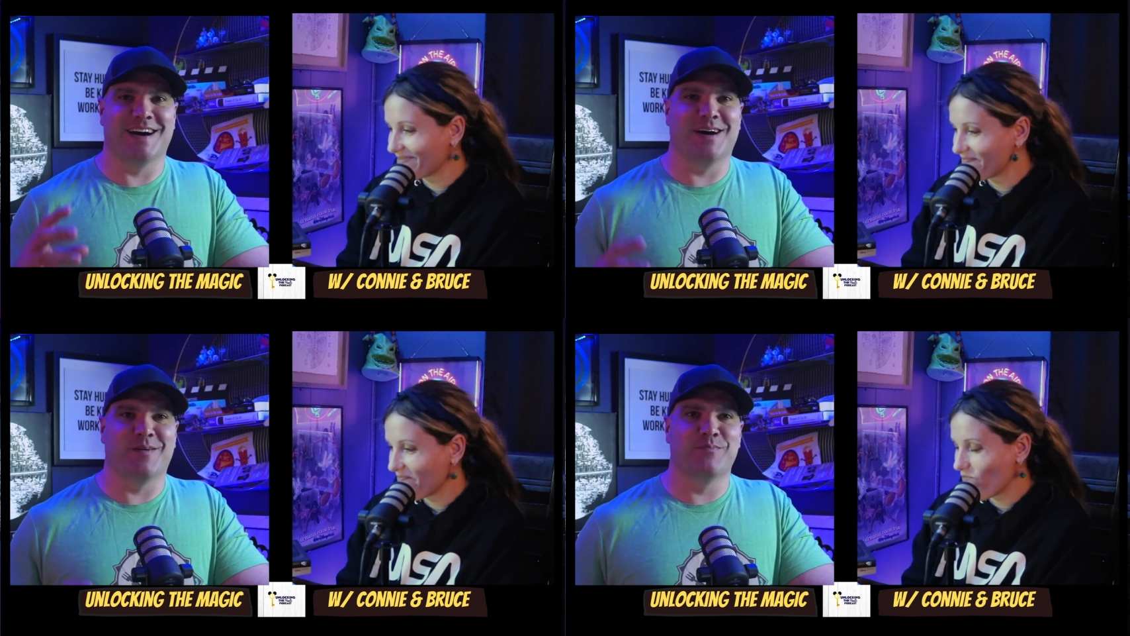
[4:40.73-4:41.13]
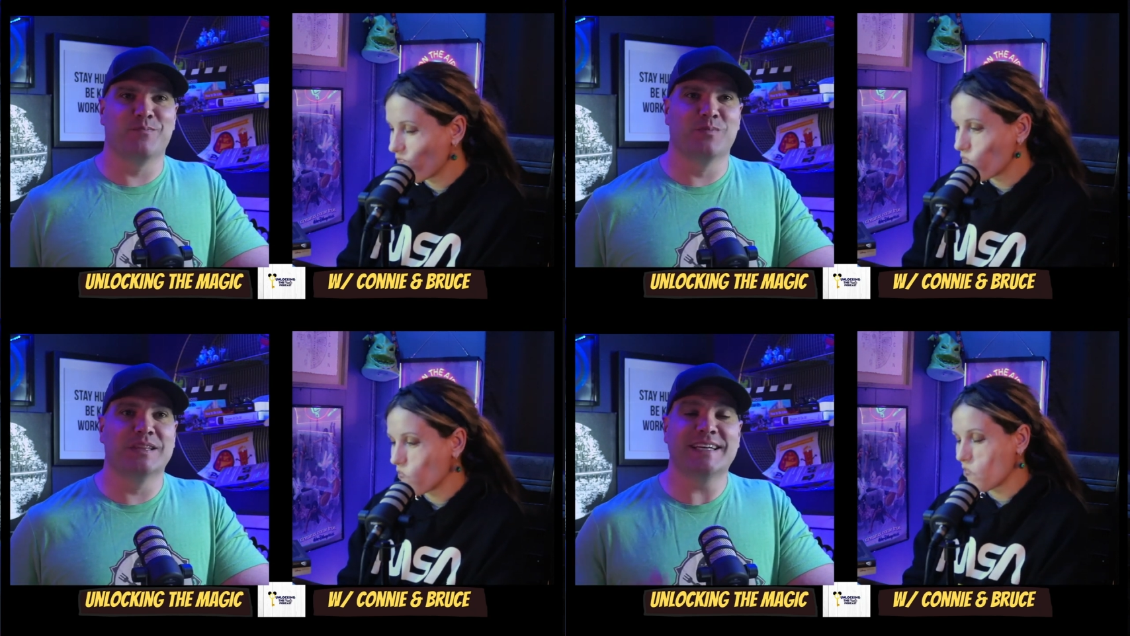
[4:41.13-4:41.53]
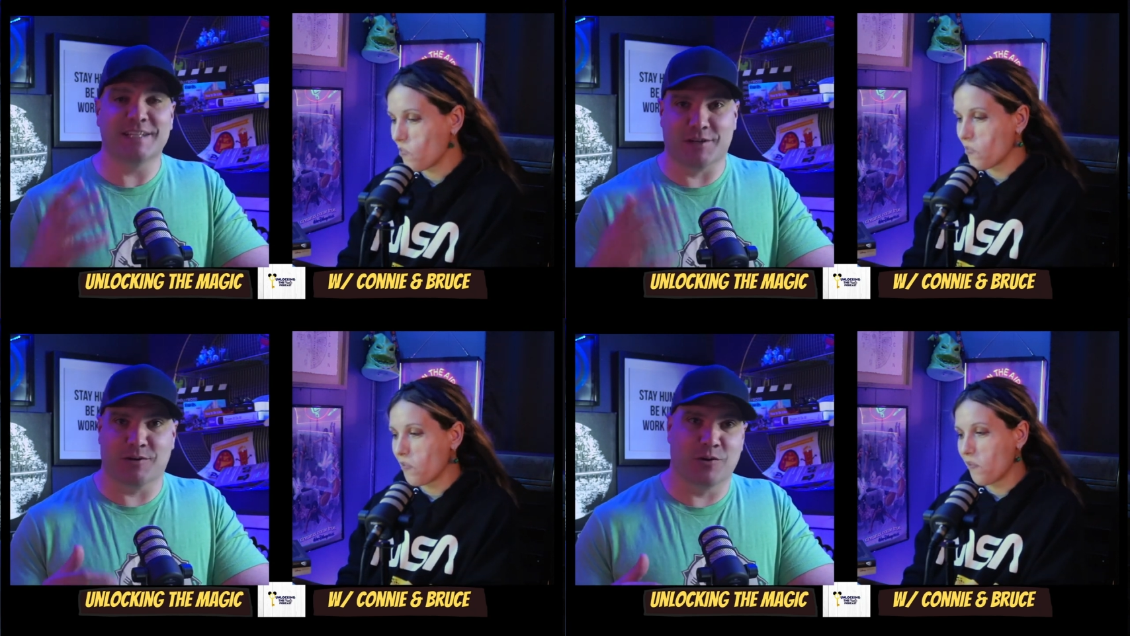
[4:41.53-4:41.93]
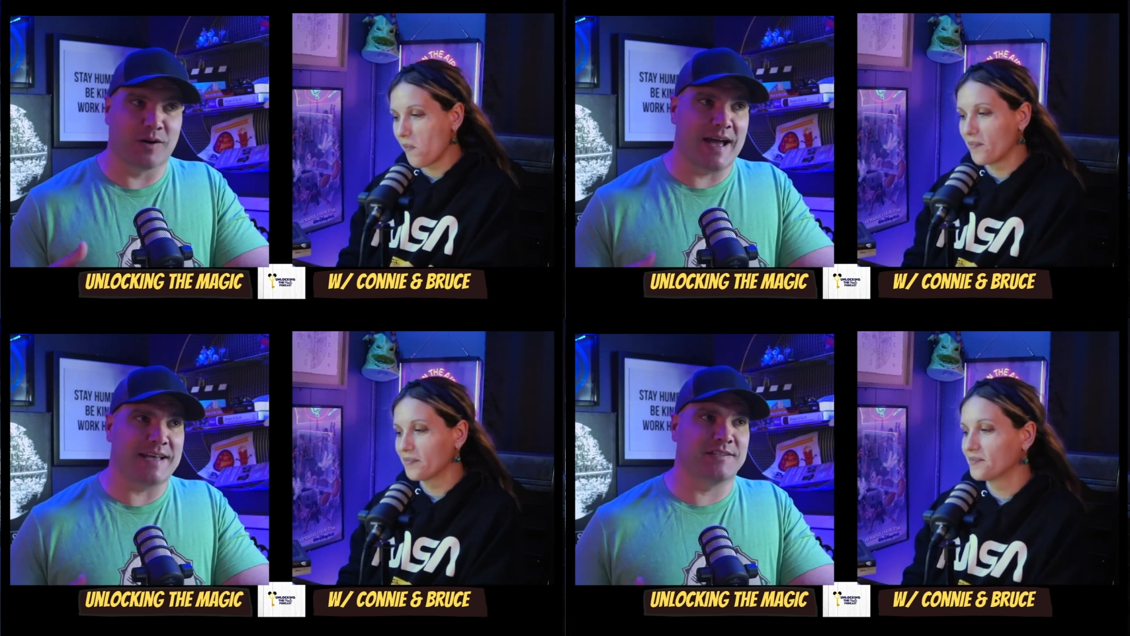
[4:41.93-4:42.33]
Speaker 1: a leader
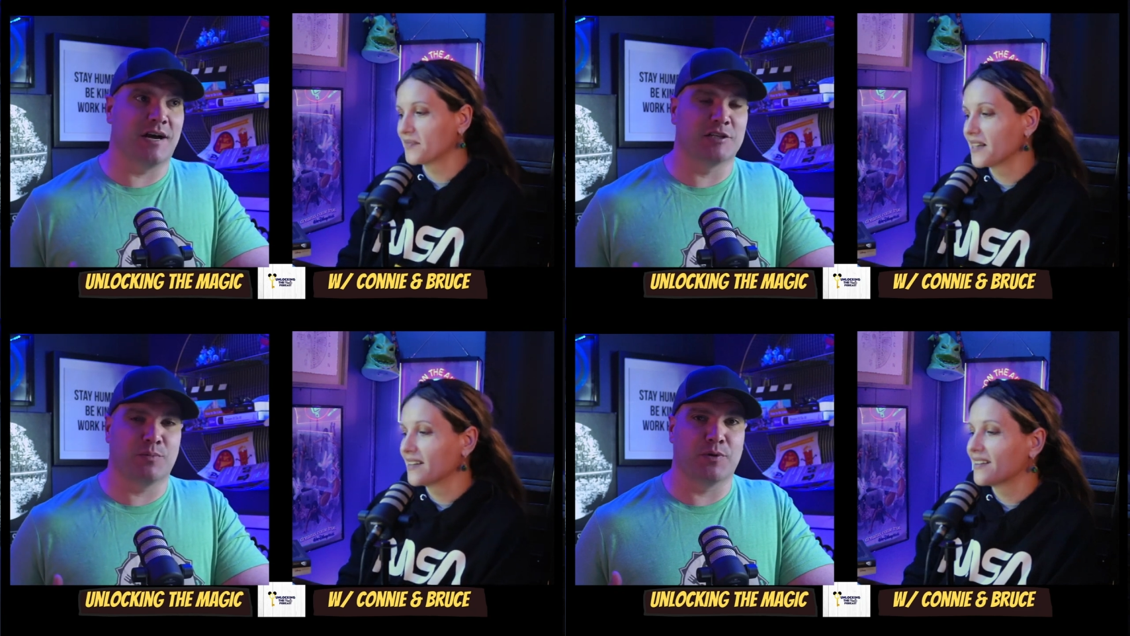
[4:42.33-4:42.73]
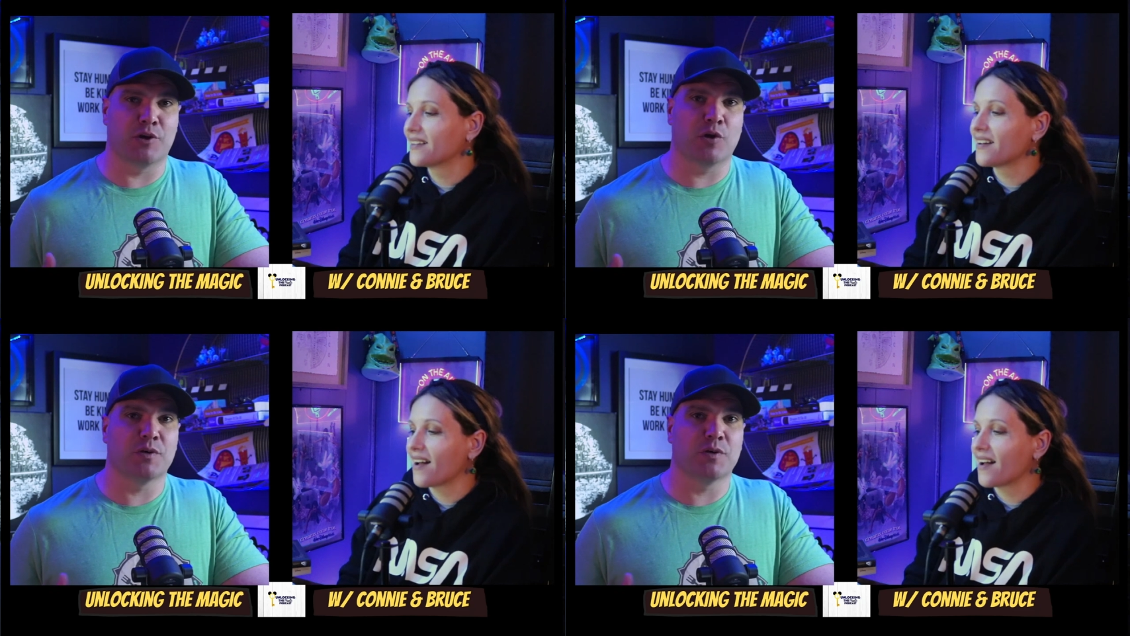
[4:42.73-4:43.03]
or as an entrepreneur,